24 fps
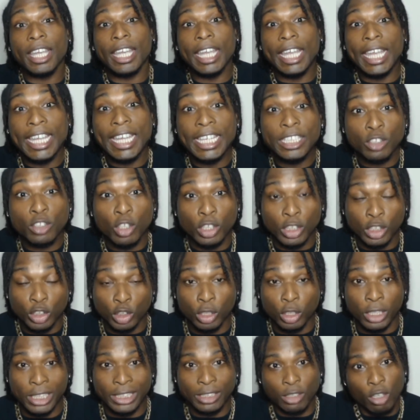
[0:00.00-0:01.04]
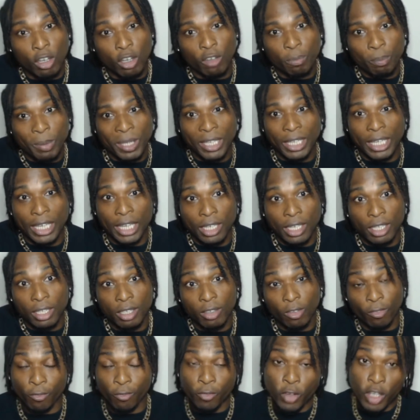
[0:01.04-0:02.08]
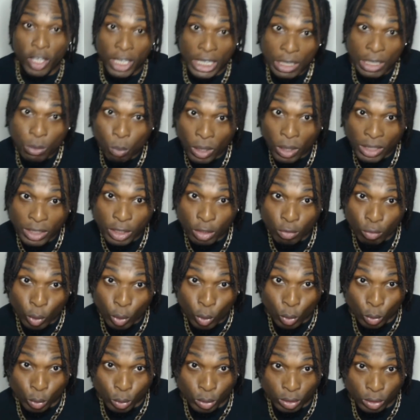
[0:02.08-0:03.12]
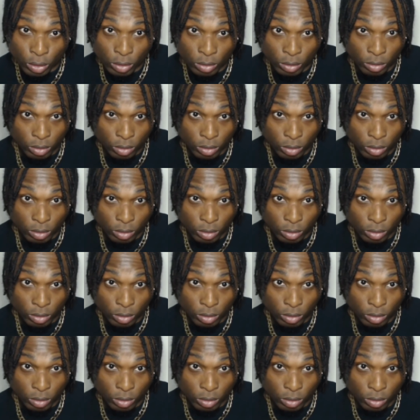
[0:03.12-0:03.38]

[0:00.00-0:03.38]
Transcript: he's got the choice of picking 31-year-old